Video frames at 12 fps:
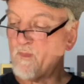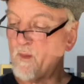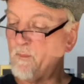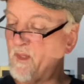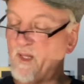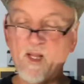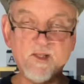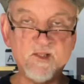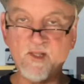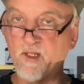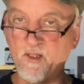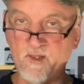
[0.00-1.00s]
but not
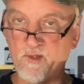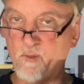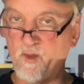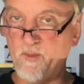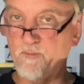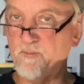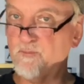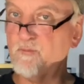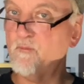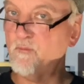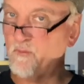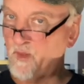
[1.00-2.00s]
sickly sweet,
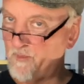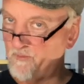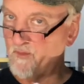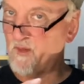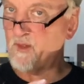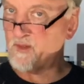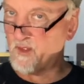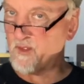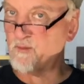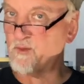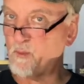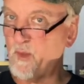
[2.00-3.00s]
but it's got
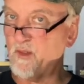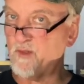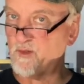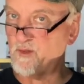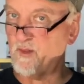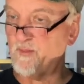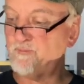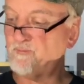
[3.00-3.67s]
some sweetness to it.